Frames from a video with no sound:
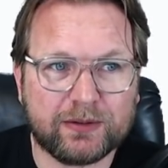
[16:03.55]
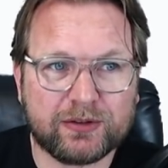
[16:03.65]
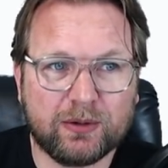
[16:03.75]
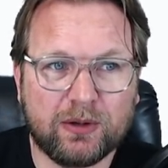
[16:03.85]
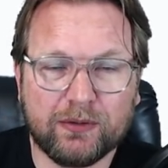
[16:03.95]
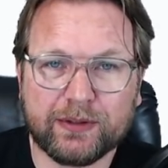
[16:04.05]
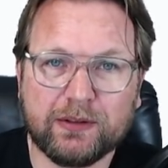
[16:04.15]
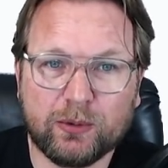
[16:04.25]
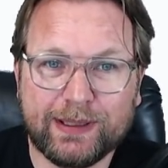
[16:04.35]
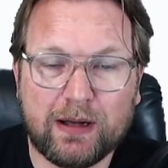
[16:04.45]
So Content
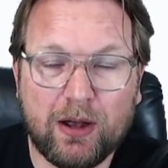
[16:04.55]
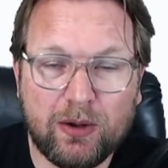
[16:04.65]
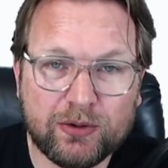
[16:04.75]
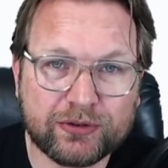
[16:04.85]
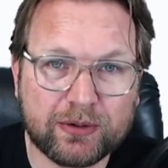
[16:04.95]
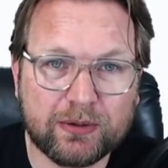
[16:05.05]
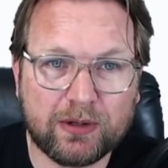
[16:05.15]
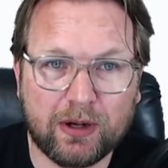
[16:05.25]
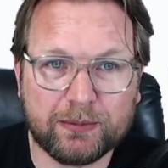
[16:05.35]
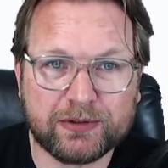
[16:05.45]
Guerrilla also
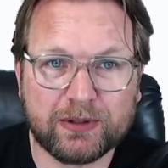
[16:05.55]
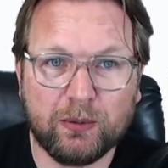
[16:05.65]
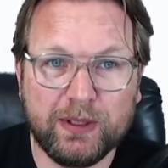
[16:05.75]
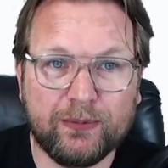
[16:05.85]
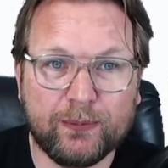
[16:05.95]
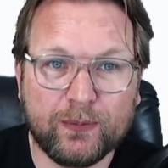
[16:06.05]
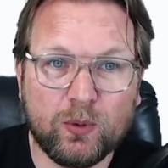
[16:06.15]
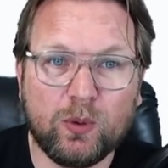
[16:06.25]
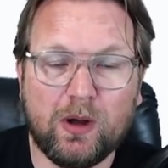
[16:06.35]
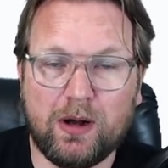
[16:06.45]
comes with a
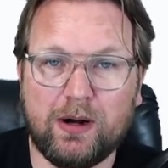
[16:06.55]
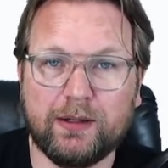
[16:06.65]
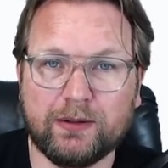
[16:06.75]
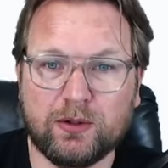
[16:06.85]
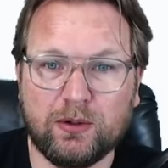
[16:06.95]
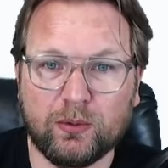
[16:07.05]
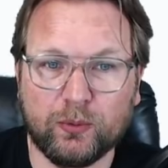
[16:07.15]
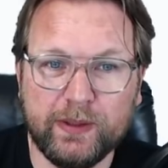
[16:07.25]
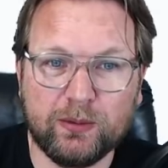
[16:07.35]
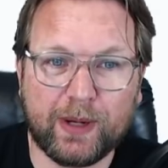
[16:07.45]
full article
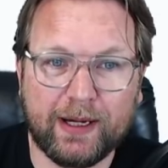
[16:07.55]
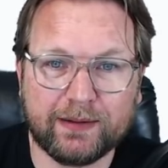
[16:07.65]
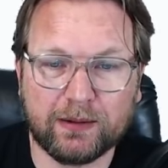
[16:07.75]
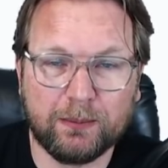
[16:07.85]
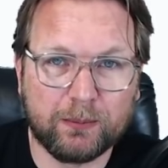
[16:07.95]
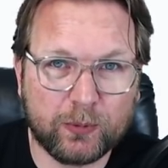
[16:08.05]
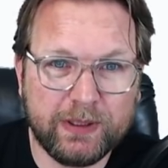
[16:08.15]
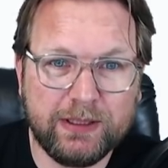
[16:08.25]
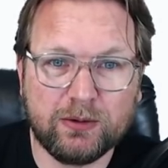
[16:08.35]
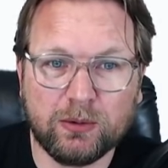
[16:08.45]
rewriter.
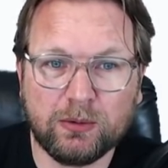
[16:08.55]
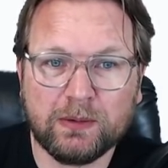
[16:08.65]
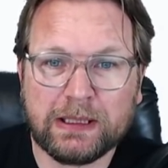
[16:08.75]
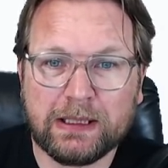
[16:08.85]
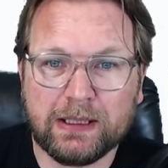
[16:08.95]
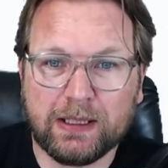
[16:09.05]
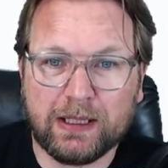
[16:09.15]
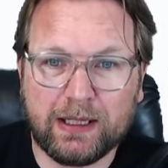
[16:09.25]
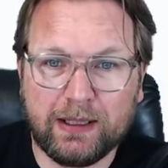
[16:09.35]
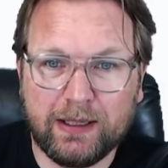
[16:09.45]
Pretty cool.
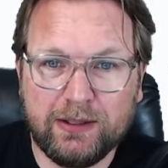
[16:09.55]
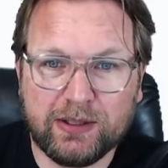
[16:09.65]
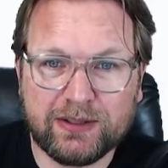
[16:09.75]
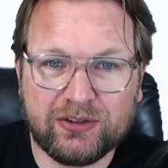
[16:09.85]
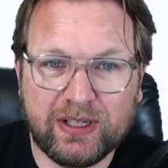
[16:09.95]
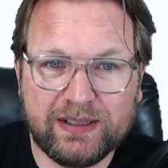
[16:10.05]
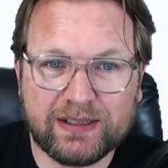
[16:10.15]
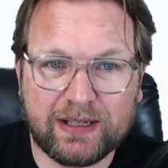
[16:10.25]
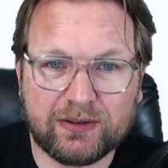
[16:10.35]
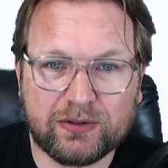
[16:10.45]
And you can change
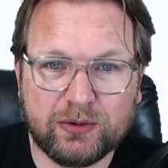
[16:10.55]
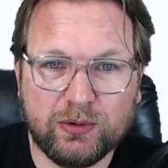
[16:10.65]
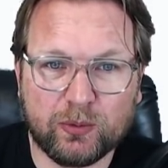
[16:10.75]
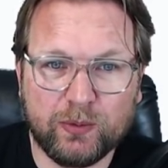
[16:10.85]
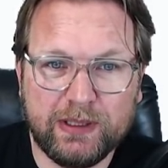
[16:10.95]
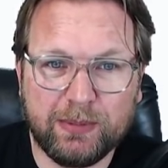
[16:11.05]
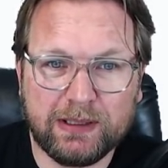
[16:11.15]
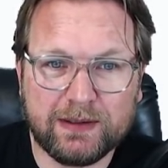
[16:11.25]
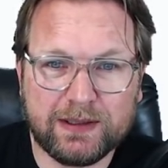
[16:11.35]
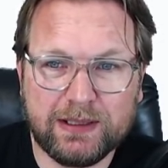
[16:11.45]
that to
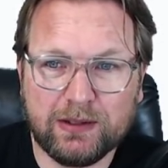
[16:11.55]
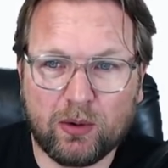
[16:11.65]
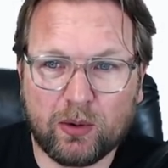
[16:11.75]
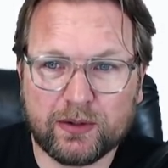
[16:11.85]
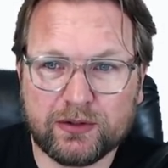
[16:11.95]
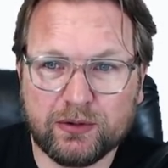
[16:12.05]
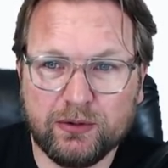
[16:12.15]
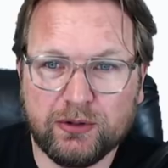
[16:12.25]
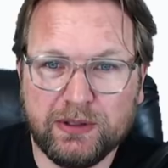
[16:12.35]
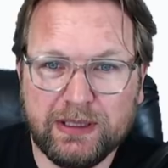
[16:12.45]
readability or to
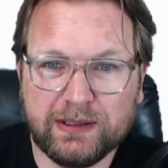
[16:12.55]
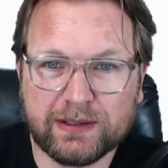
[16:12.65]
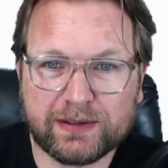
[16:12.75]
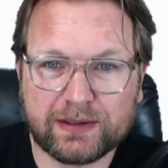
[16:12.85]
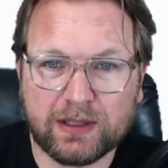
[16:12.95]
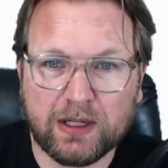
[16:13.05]
uniqueness.